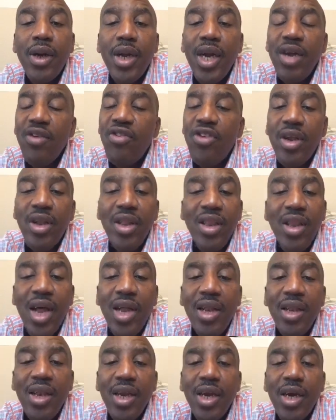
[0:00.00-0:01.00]
It's a
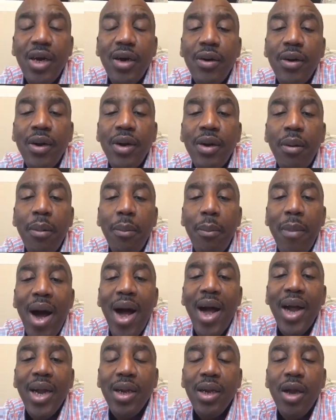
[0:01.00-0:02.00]
done deal.
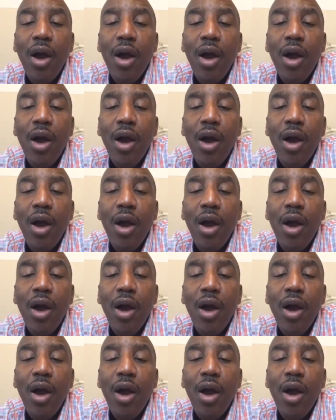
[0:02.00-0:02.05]
My